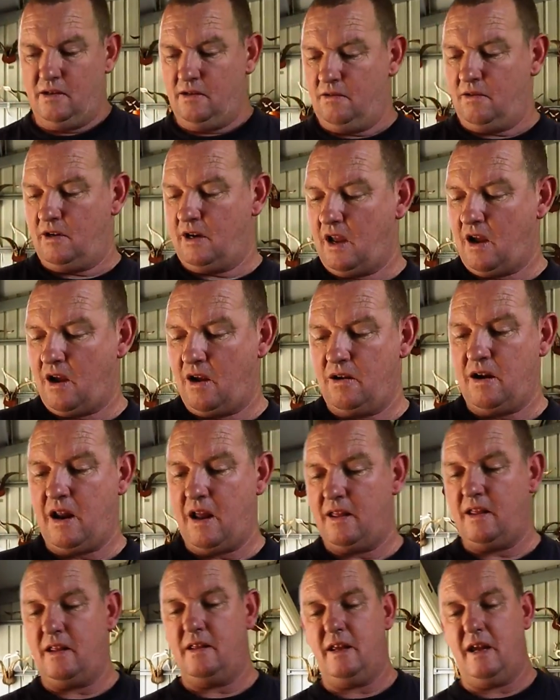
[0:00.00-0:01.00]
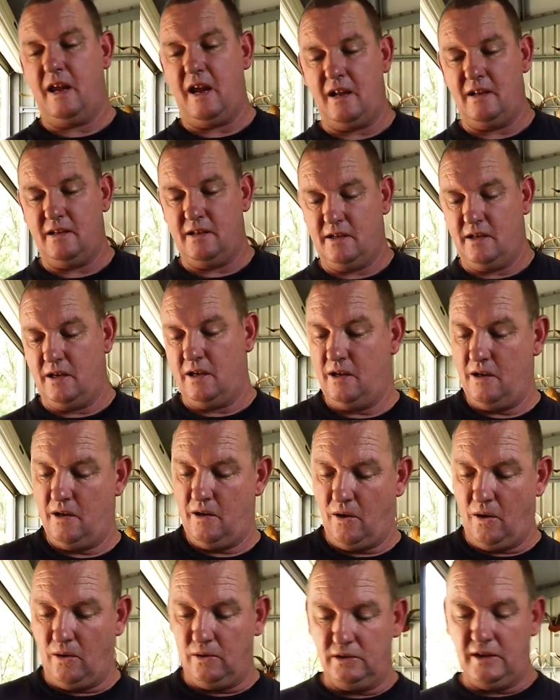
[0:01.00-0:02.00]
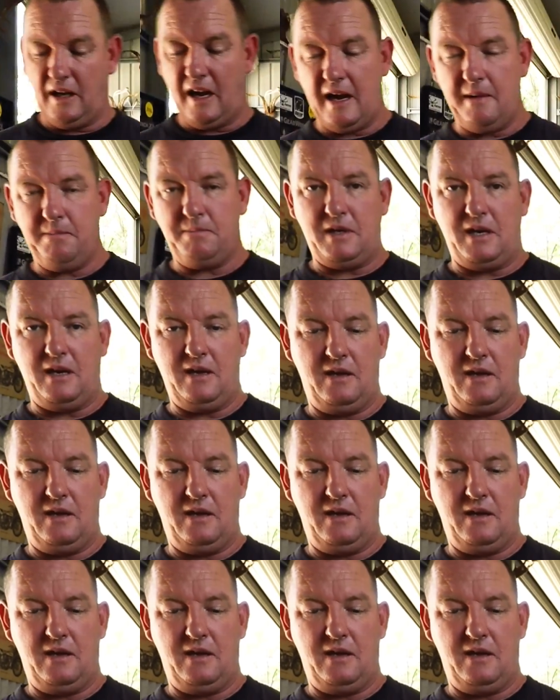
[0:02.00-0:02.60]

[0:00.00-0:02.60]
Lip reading: Rightio, now that the end's all taped,